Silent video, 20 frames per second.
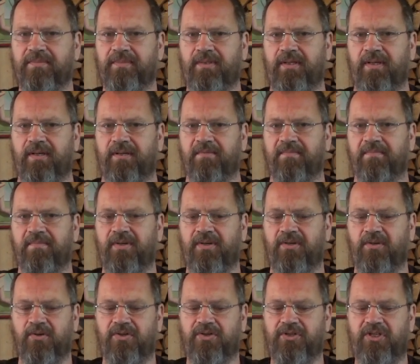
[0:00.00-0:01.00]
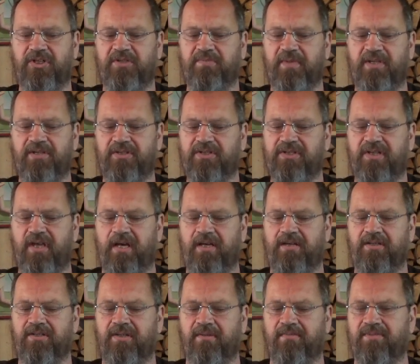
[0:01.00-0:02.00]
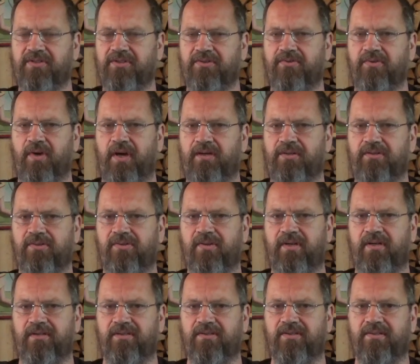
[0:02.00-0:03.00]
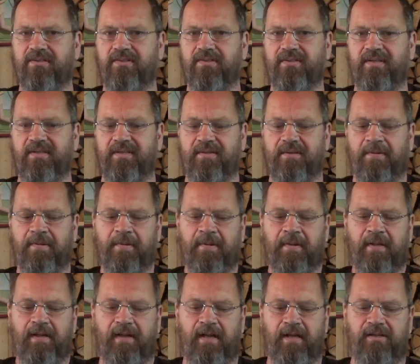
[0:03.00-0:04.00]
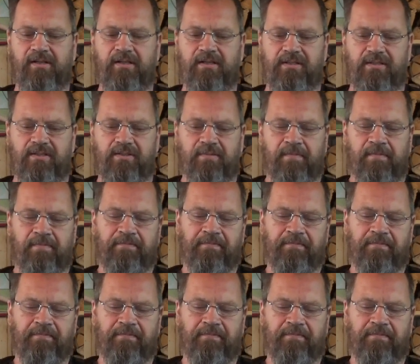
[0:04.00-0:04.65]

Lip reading: Yeah, because she's been saying some strange things. Yeah, like this.